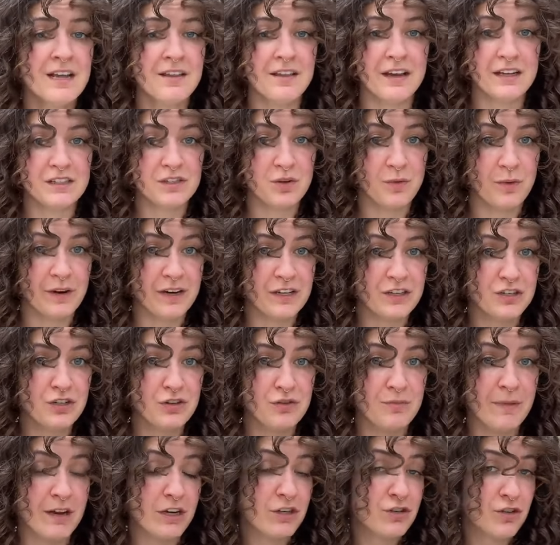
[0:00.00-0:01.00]
That's going
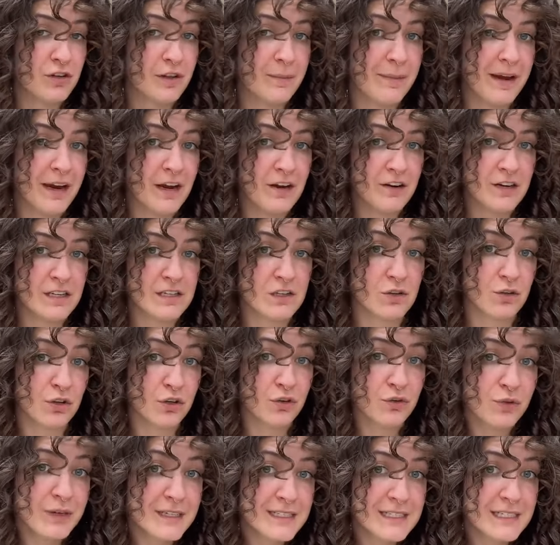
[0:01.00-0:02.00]
to make sure that my hair doesn't
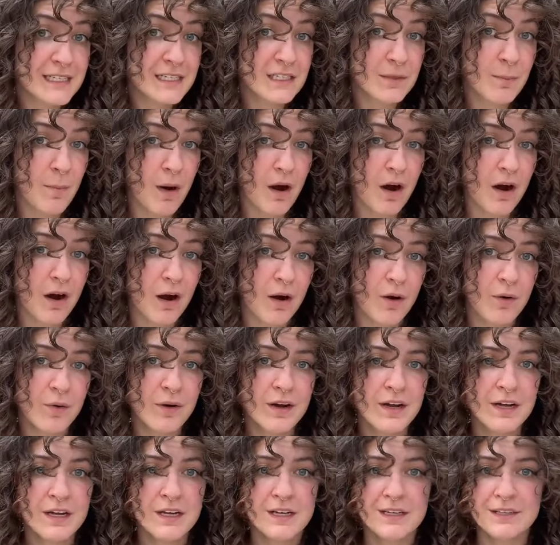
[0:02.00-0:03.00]
look greasy
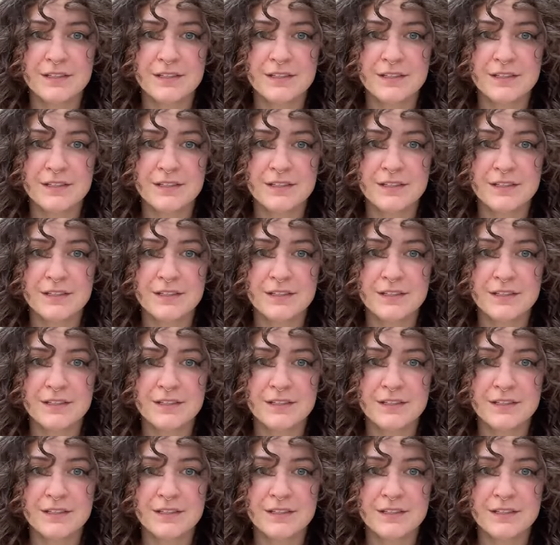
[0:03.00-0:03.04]
tomorrow.